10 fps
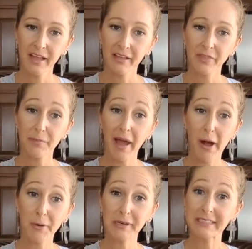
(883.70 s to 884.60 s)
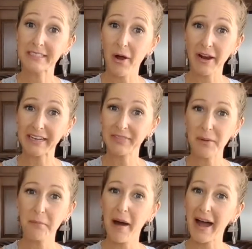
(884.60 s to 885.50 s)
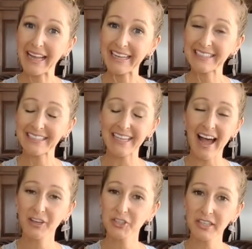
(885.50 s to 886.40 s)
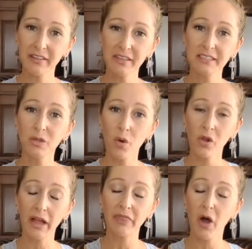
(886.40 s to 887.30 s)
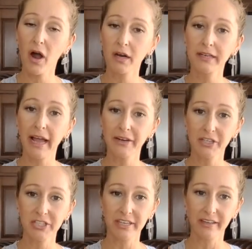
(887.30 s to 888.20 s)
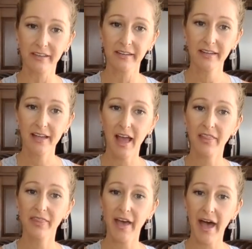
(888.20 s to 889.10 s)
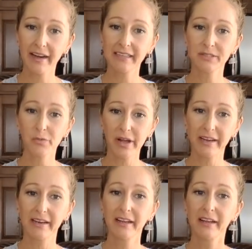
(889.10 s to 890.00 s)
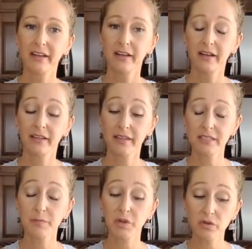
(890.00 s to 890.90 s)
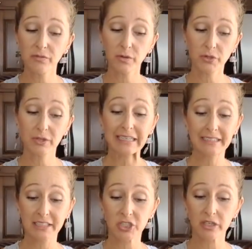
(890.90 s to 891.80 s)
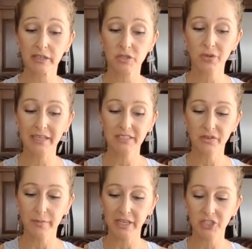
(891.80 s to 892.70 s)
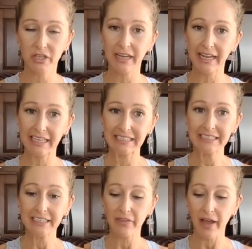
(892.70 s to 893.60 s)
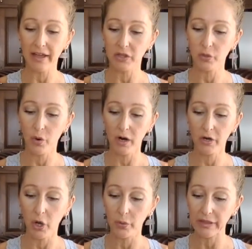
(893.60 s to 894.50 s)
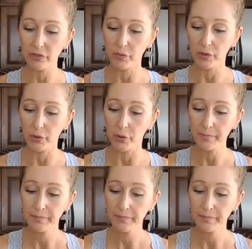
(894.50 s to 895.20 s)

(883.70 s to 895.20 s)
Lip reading: The power is not in the mind. It's actually in the soul and the heart energy. And that is what this beautiful transition and transformation is that you are going through.